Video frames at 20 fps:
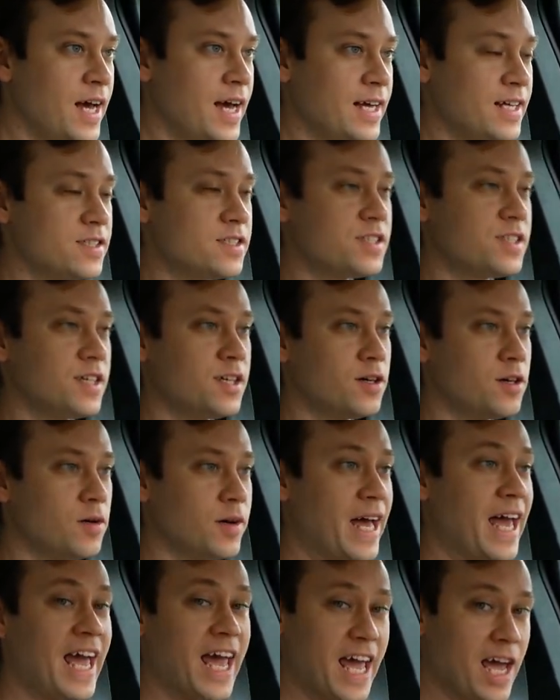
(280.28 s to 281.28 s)

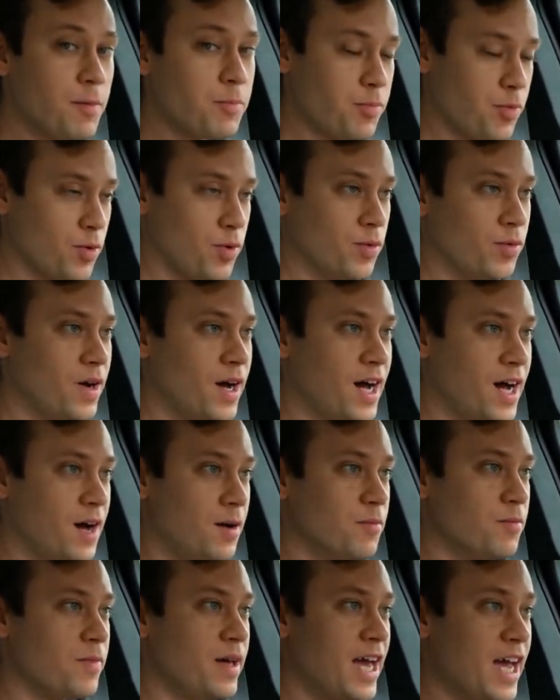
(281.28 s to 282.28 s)
until April.
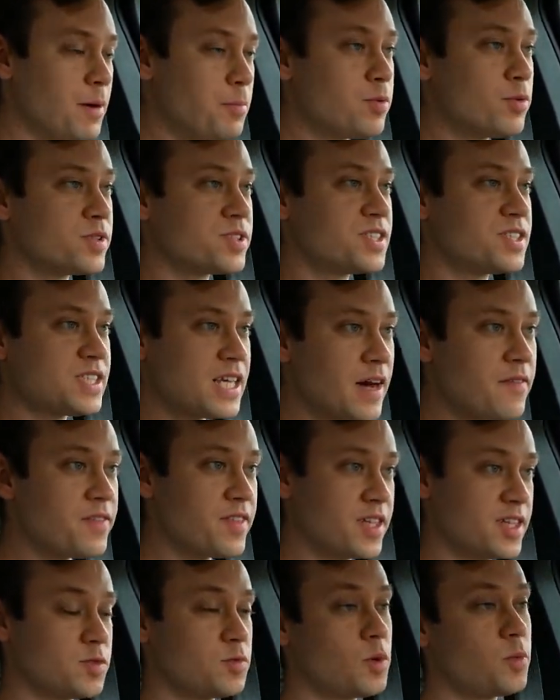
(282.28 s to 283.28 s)
Um, April
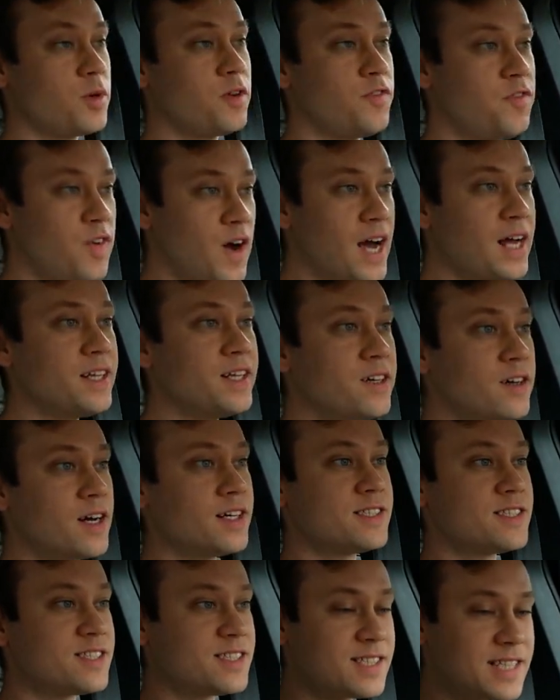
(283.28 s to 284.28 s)
7th is when we finally
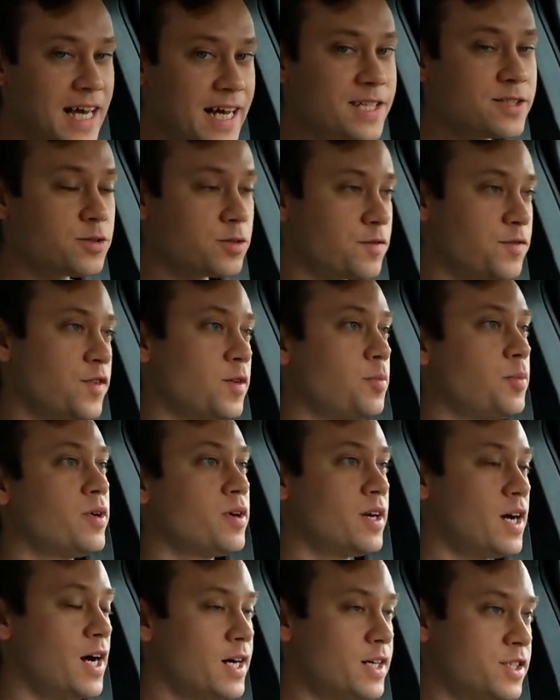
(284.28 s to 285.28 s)
got scheduled for
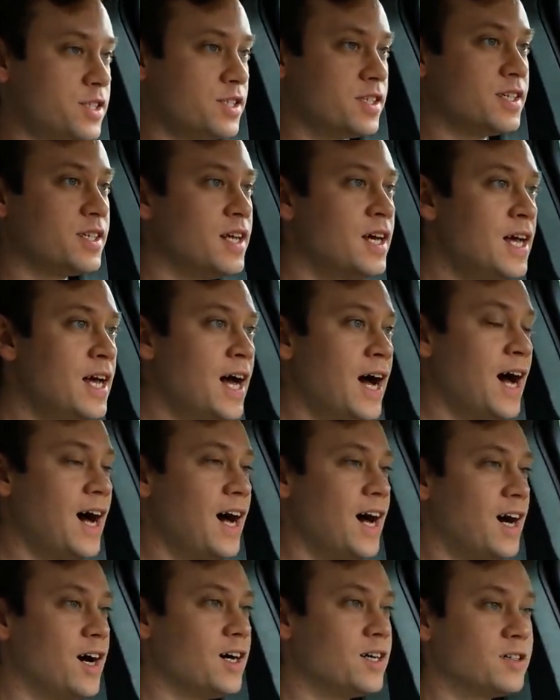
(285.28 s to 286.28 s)
production.
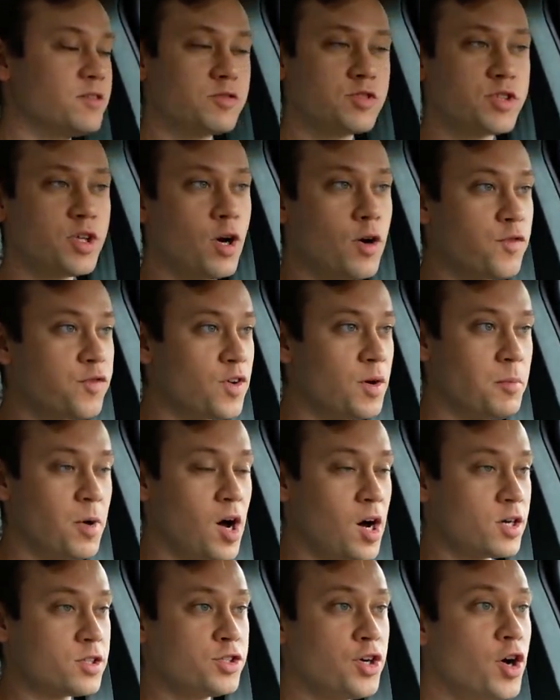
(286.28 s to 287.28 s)
Uh, so from
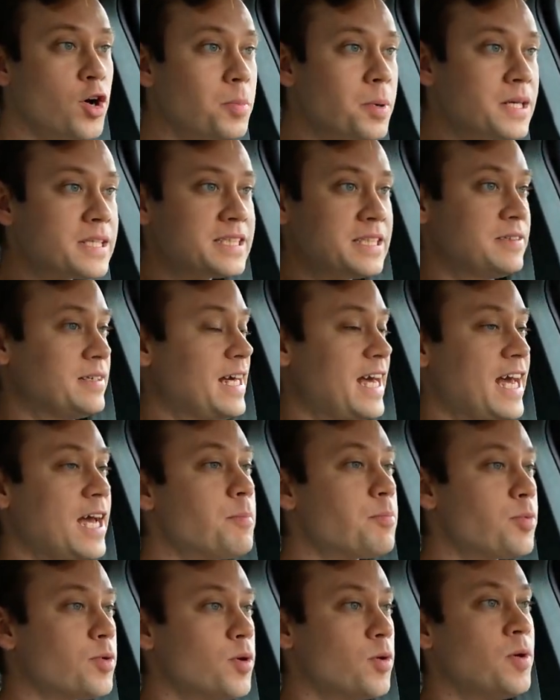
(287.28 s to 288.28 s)
October till
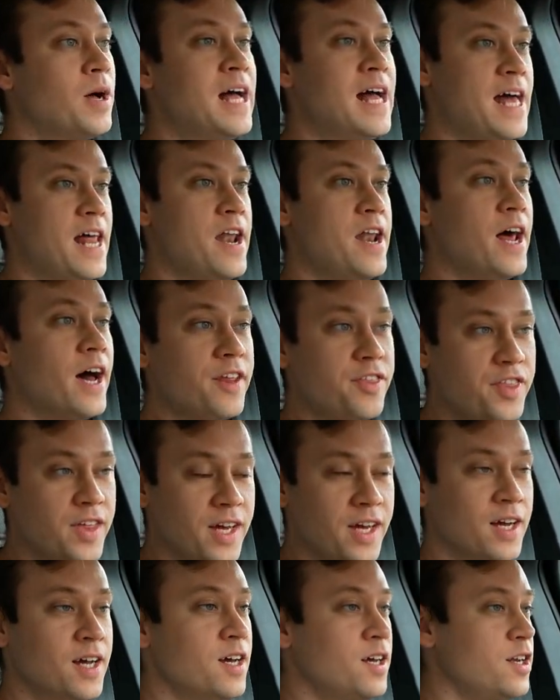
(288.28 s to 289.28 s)
April,
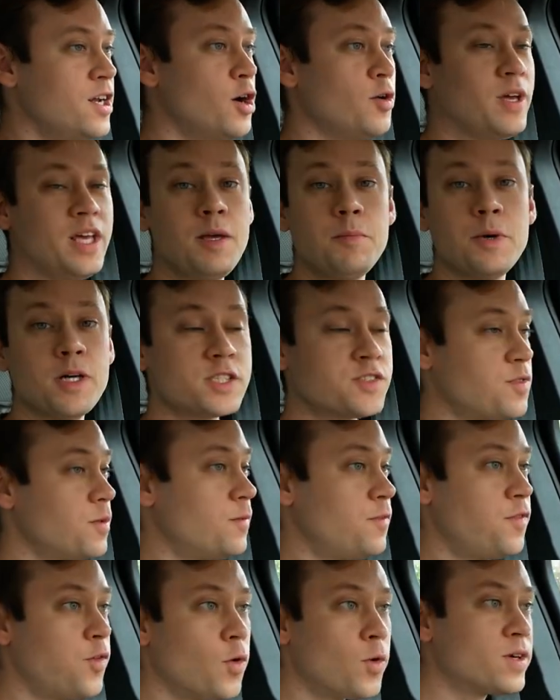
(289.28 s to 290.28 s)
nothing. No emails
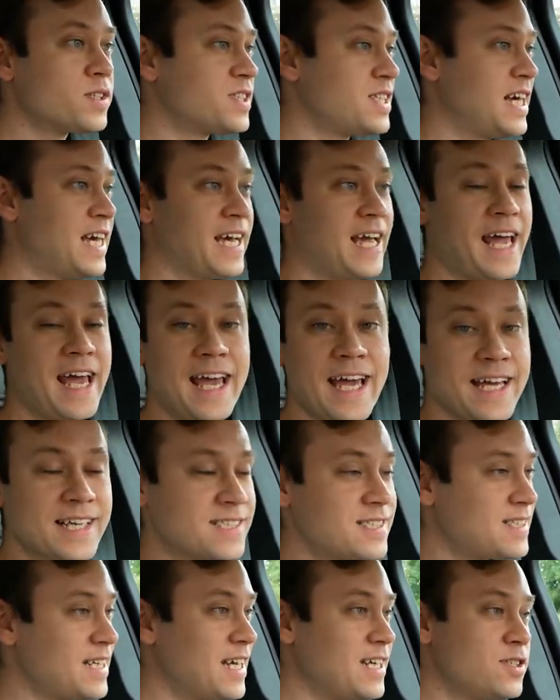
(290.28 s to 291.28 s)
from Ford saying, hey,
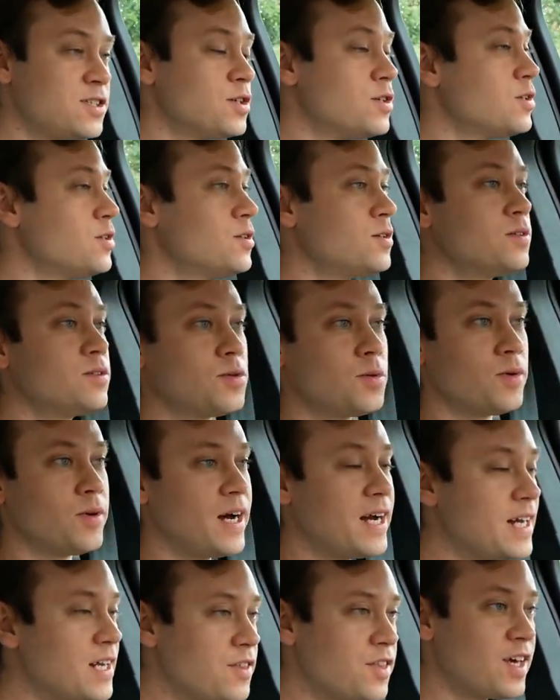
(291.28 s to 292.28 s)
stay tuned, or
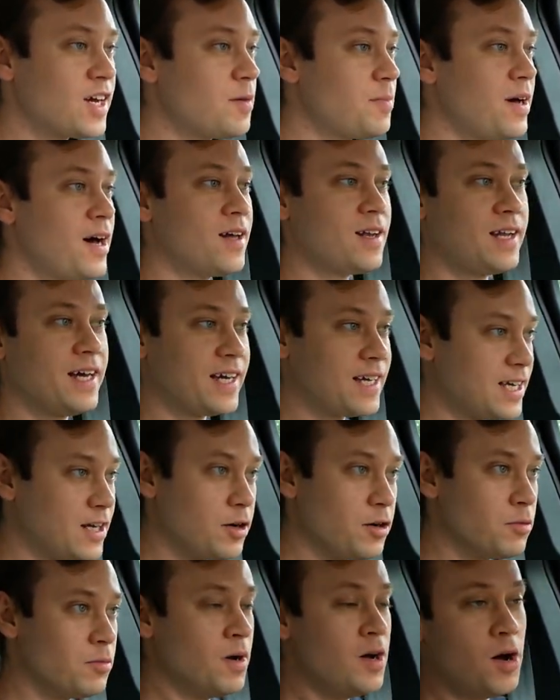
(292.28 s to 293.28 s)
anything about, like, you
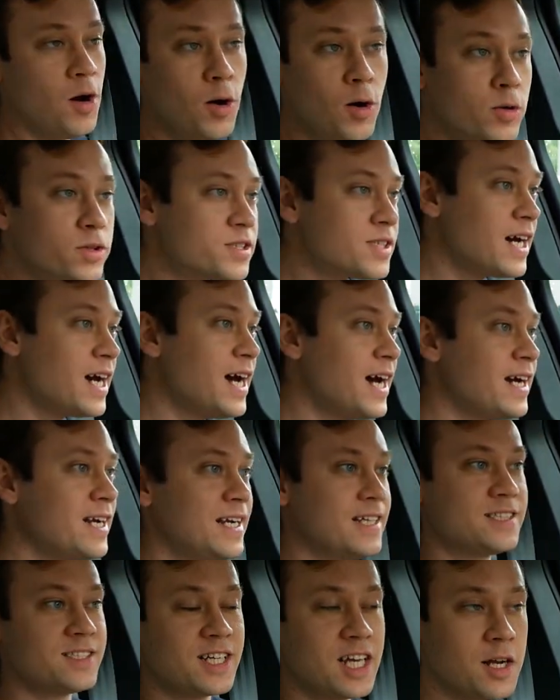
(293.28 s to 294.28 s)
know, hold tight,
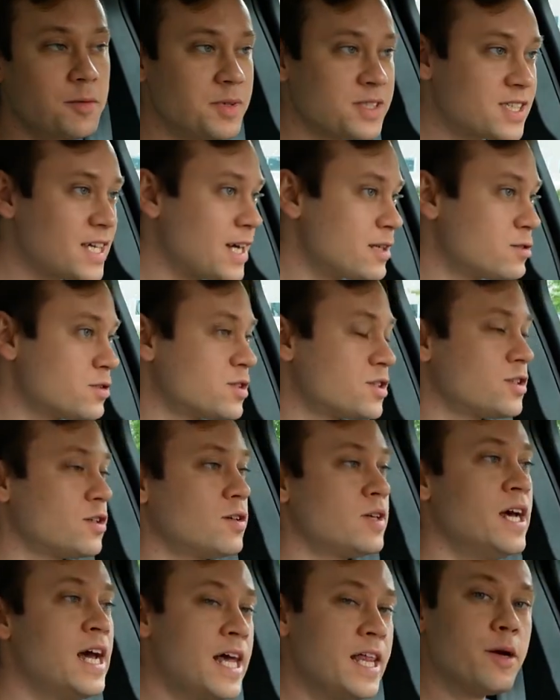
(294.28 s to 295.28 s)
it's going to be scheduled
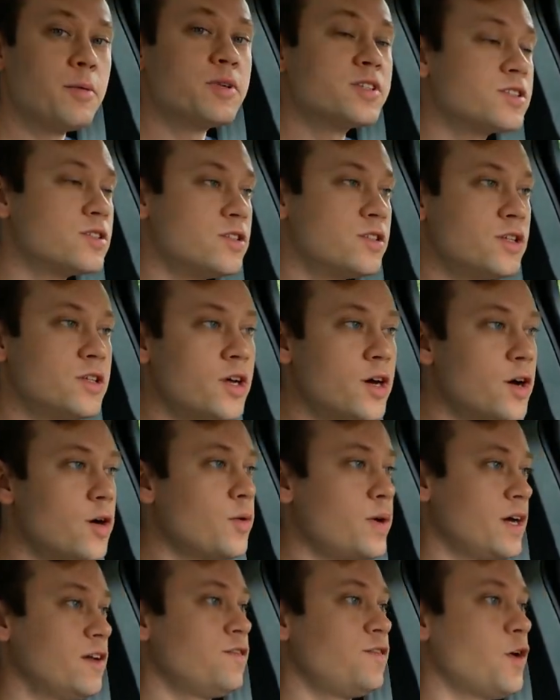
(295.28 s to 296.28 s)
soon. There was
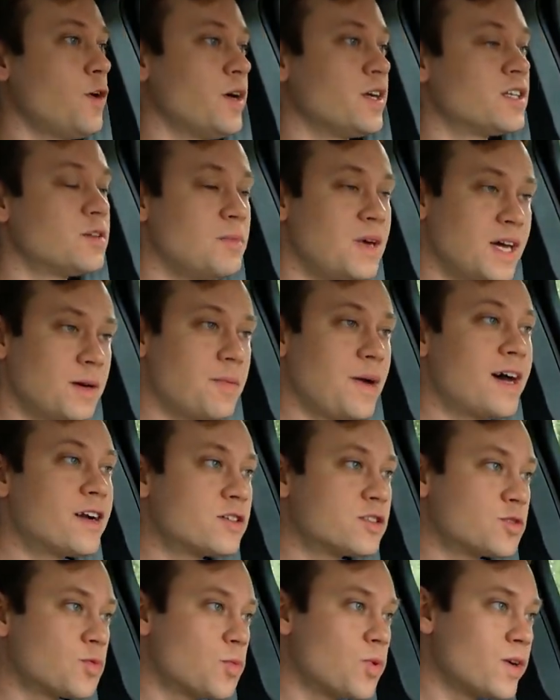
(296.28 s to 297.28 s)
no info so, and to make
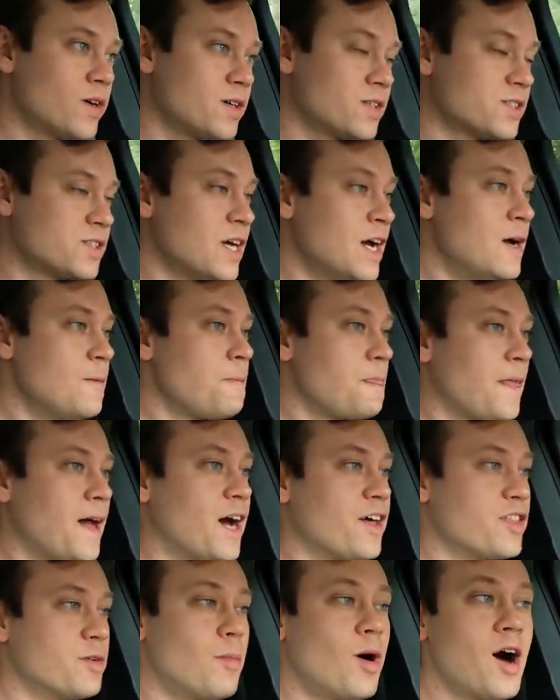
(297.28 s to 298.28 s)
matters worse,
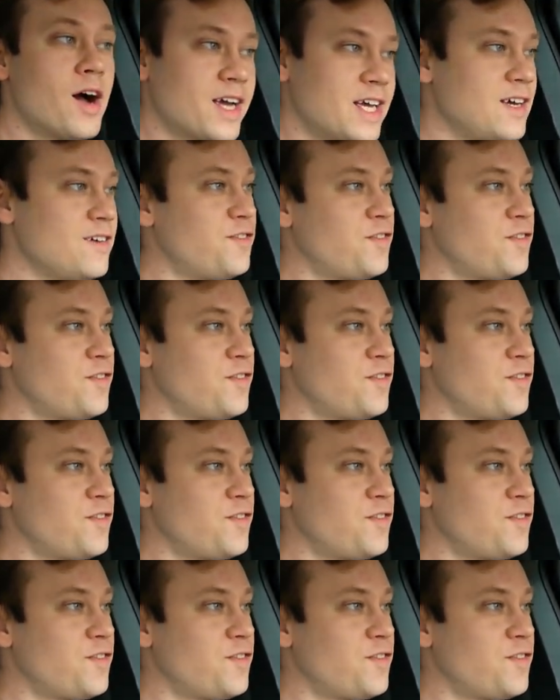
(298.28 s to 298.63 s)
uh, the Mach-E